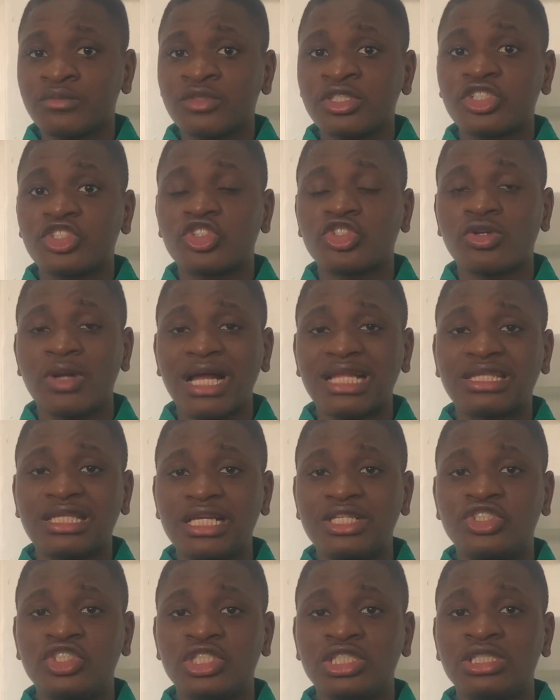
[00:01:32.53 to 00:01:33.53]

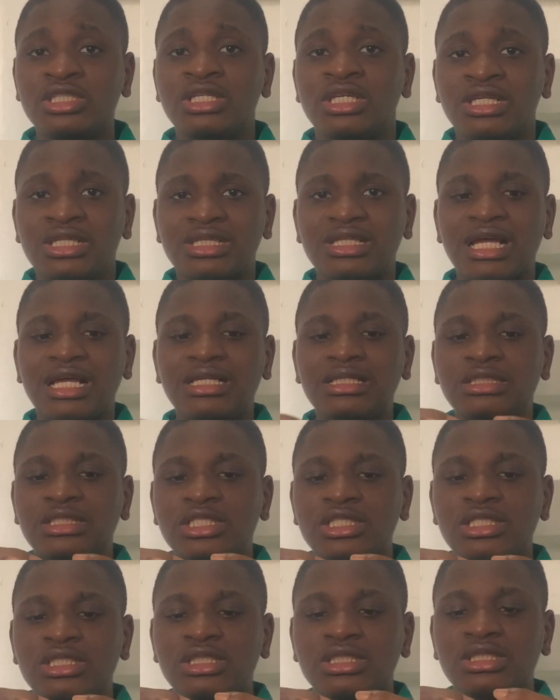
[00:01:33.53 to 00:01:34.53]
strategy, then
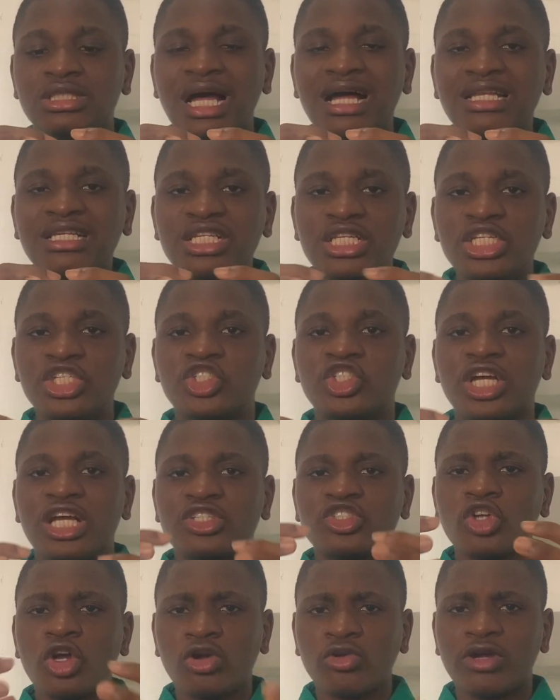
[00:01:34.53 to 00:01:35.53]
that niche
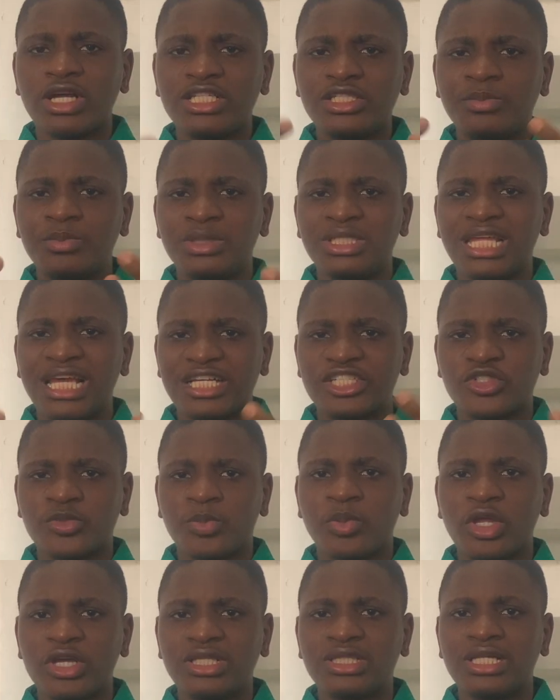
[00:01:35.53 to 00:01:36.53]
has already been
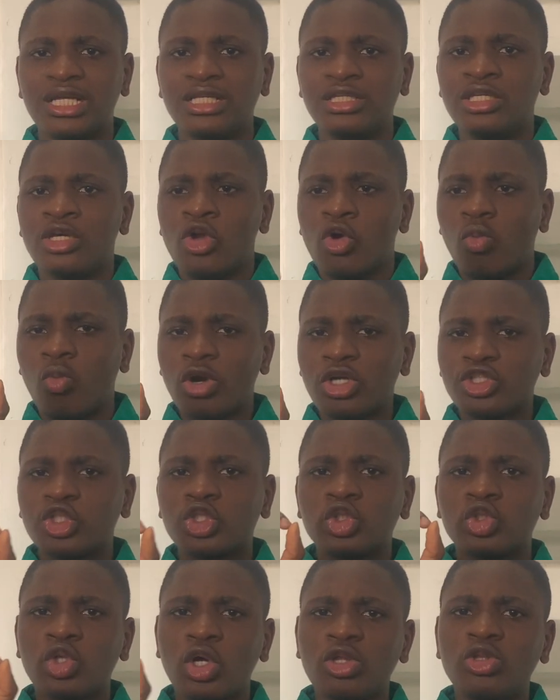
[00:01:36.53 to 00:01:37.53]
exploited. What
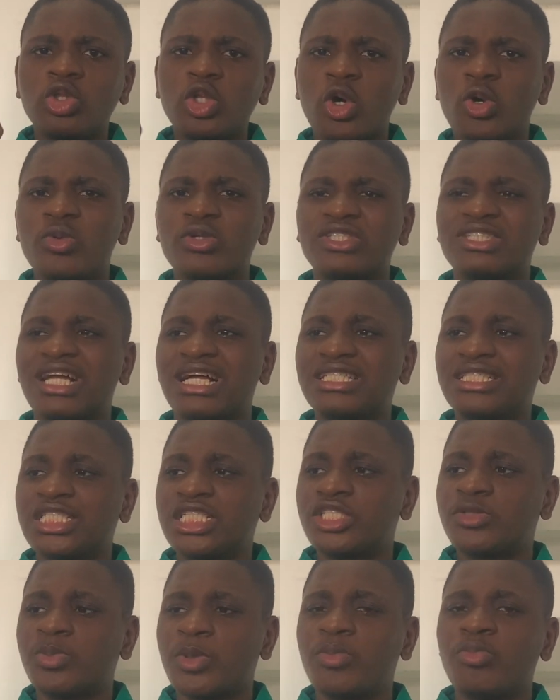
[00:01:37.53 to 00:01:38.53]
you don't know is that
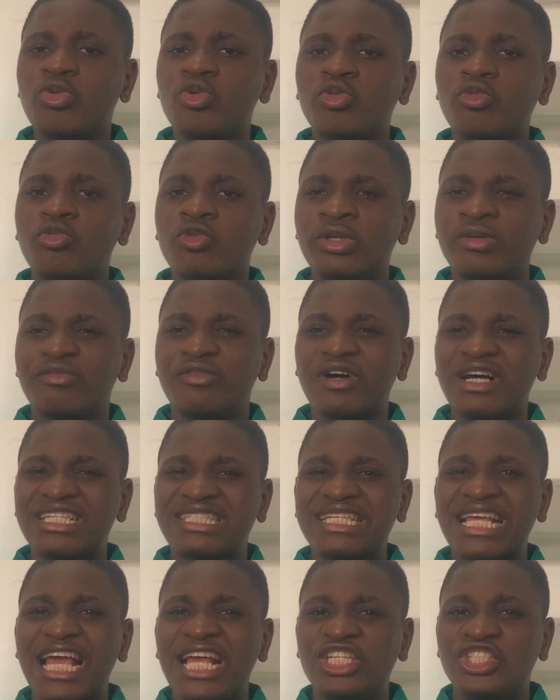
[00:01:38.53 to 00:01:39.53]
these people
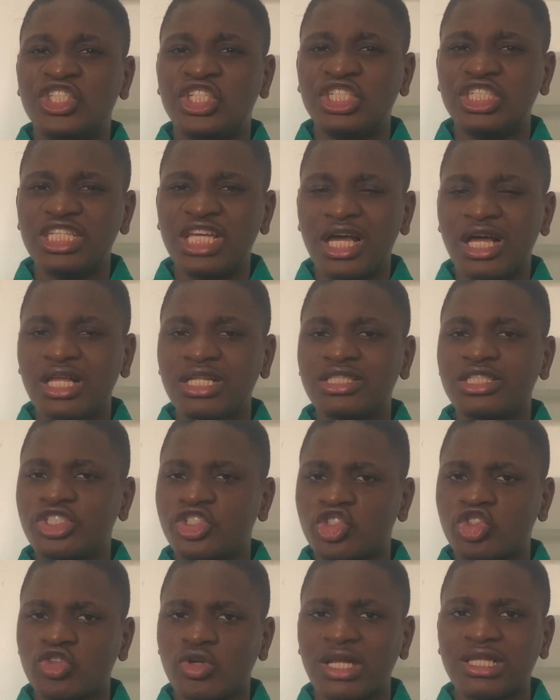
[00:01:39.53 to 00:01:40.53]
reverse engineer
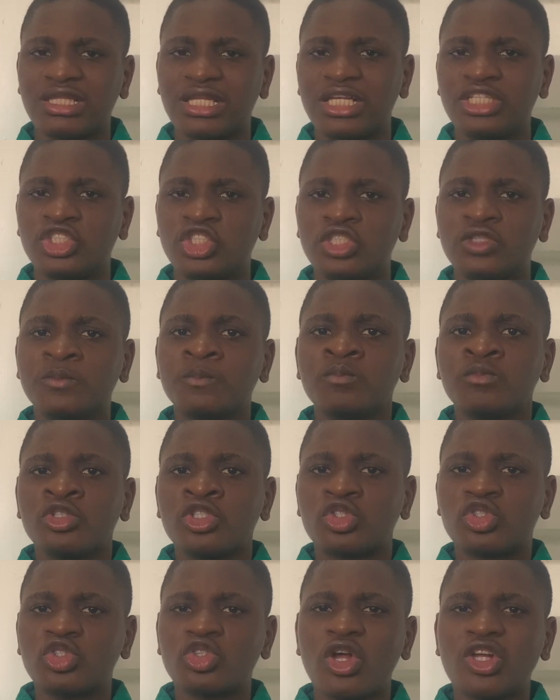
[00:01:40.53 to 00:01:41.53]
this strategy
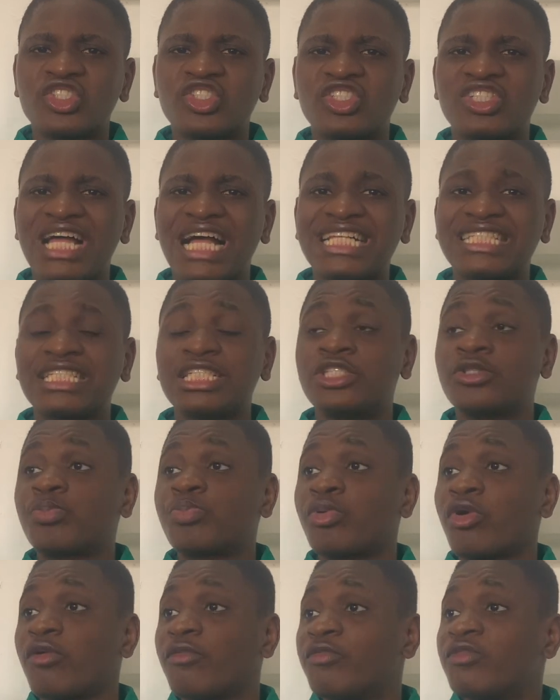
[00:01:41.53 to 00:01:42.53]
such that it
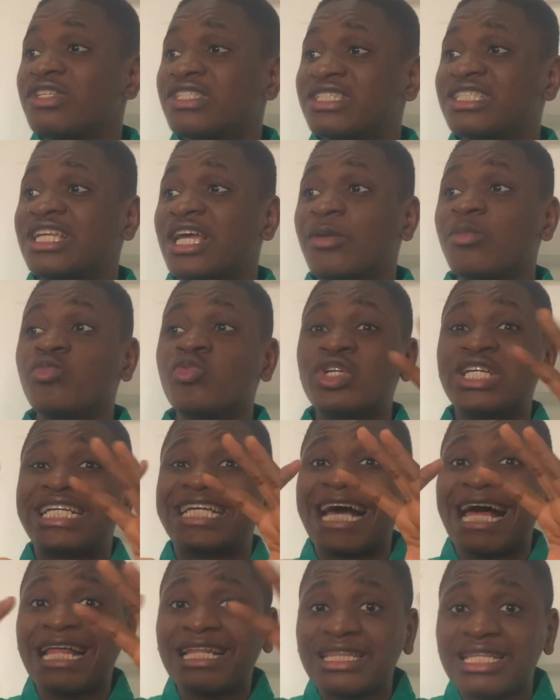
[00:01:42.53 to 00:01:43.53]
profits them
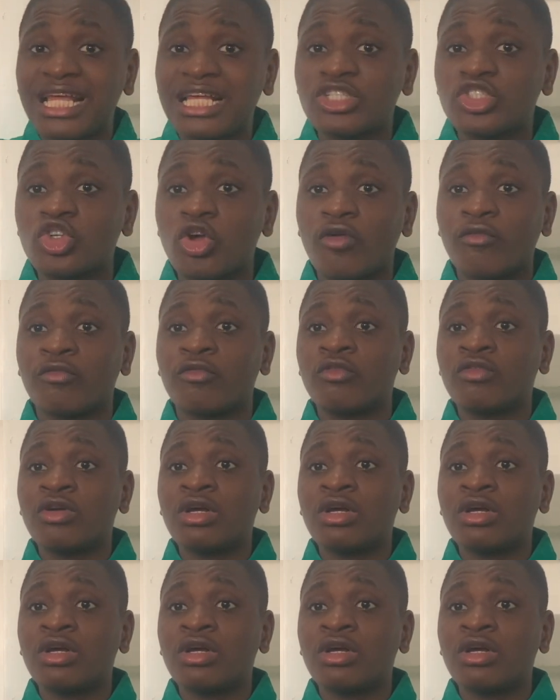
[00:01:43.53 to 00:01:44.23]
regardless of